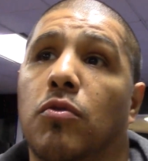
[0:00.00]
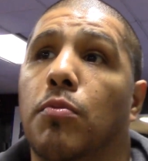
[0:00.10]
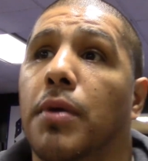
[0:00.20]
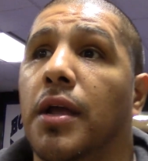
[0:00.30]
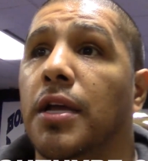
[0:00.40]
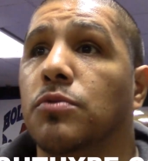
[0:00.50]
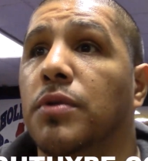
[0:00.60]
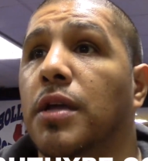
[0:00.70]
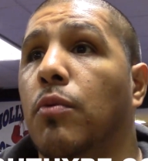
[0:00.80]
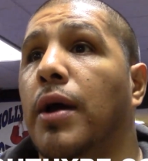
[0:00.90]
my kids
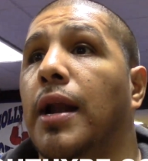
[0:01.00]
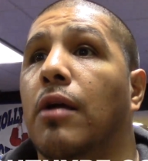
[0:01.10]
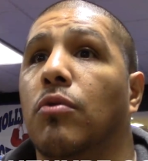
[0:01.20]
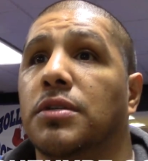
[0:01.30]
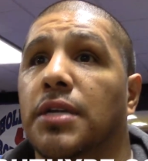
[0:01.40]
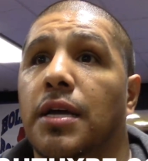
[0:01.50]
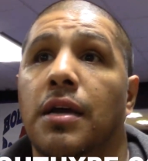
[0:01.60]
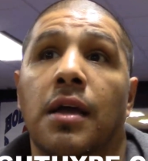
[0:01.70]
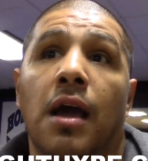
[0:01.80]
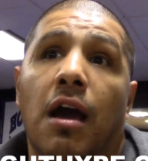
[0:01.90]
went to right at Quartey,
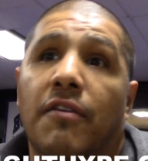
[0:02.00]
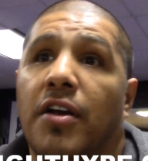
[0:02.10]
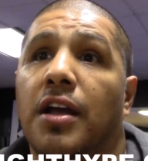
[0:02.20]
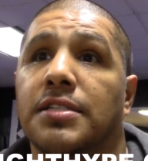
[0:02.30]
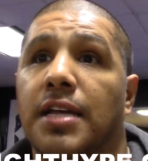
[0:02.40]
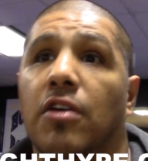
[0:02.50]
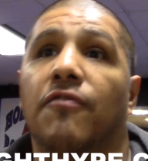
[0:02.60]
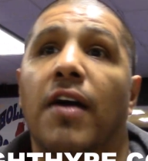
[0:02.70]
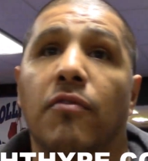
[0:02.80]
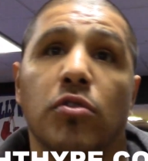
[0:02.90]
Javier Castillo,
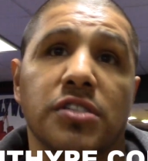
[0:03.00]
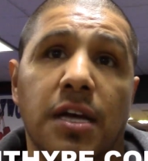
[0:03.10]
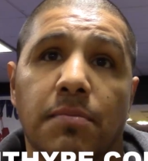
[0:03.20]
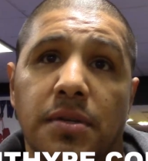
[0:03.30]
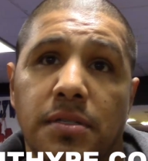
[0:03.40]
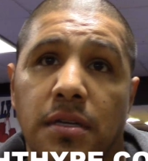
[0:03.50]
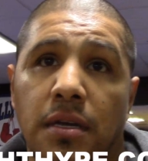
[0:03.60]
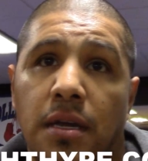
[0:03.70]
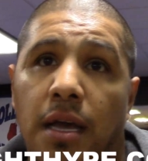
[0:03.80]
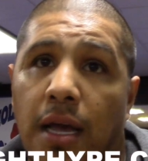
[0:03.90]
5-4
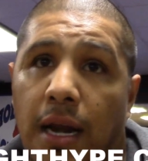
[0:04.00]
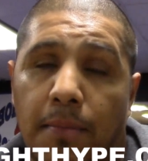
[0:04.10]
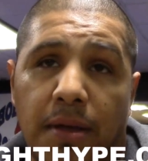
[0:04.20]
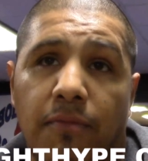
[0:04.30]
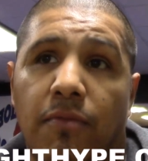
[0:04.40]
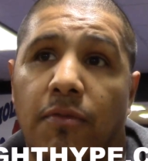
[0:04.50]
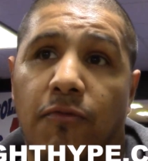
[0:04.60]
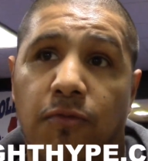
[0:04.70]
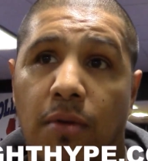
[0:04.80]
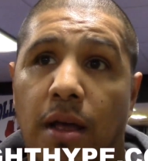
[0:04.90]
champions, and I
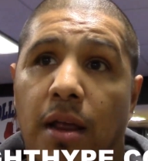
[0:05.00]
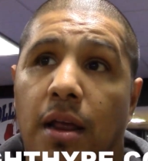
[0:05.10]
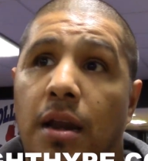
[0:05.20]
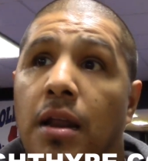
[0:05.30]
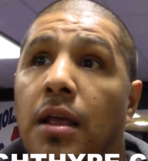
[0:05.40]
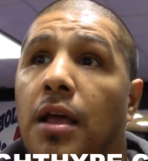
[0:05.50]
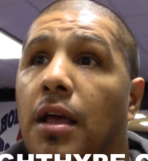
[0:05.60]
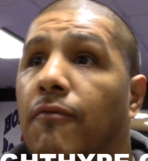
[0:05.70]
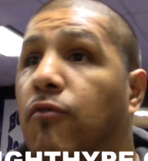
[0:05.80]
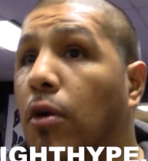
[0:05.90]
beat, and, eh,
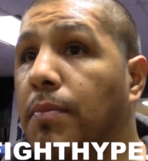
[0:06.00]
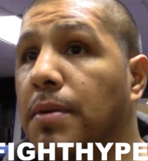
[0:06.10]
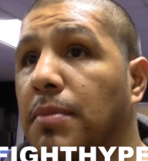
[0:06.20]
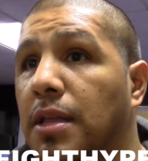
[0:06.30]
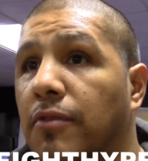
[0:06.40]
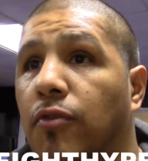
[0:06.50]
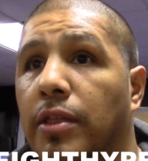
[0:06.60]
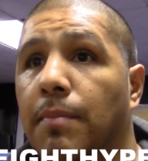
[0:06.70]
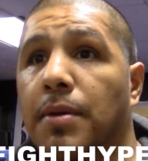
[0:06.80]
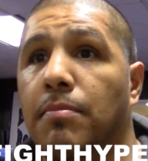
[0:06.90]
and four beat me, and the four
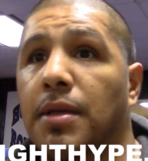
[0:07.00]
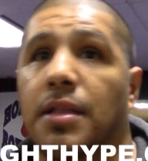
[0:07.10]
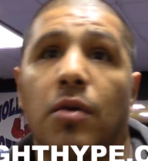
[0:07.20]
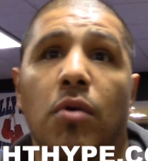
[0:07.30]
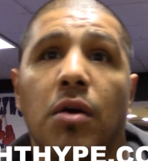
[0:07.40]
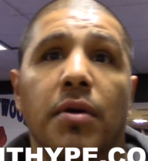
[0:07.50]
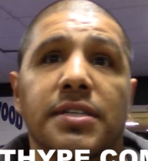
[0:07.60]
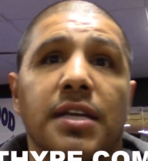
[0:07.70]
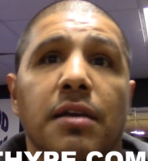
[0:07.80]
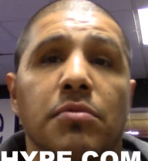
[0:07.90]
that beat me didn't walk away
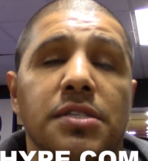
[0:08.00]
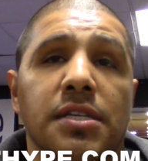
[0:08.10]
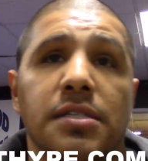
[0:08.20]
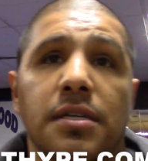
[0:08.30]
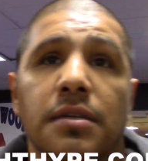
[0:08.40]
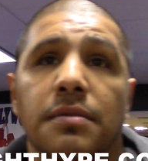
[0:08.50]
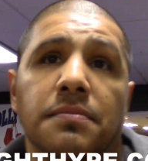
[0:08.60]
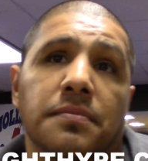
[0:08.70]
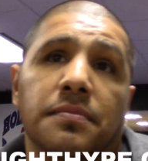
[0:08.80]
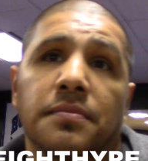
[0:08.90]
saying it was easy.
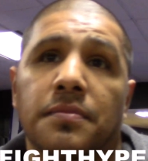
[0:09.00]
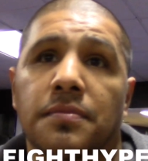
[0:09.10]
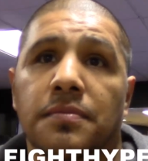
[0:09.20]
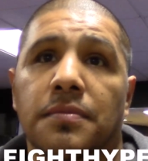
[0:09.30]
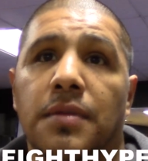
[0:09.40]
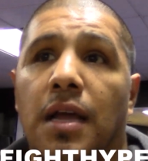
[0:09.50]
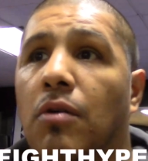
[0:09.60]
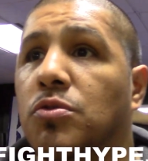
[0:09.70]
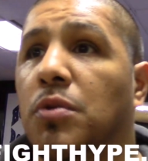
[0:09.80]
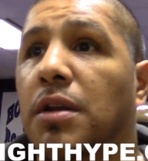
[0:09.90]
And I
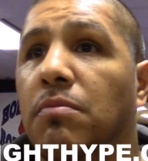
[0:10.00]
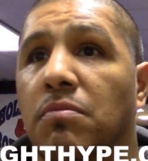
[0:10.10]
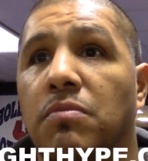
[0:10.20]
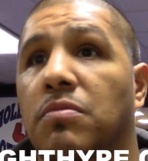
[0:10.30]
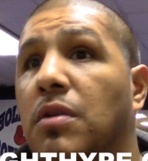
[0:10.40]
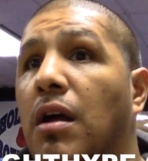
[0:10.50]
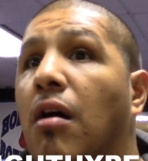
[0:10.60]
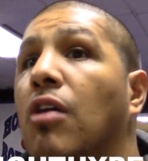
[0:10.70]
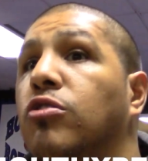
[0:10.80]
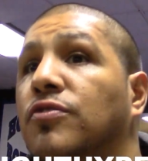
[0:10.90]
was winning
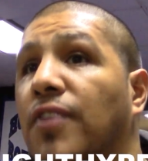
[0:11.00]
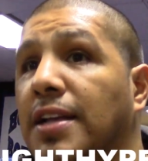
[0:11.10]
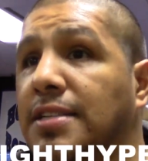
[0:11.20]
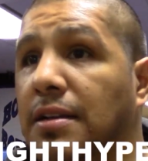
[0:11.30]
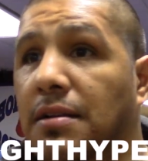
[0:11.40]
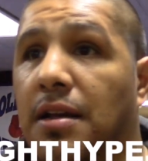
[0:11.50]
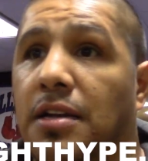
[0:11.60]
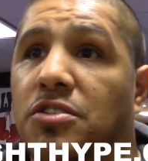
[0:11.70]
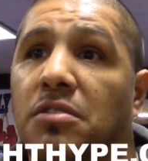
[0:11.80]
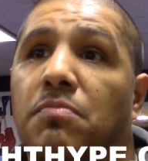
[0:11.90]
all those fights at, at a
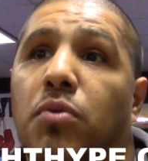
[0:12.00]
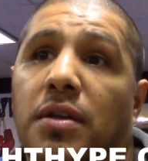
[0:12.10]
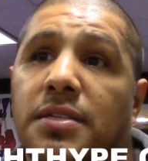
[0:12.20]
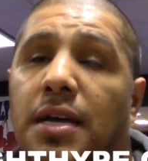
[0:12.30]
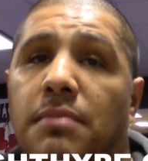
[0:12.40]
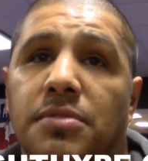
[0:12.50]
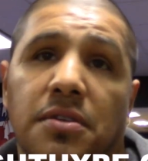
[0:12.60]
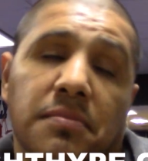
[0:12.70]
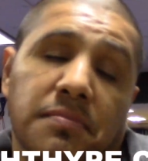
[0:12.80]
certain point in time, so, you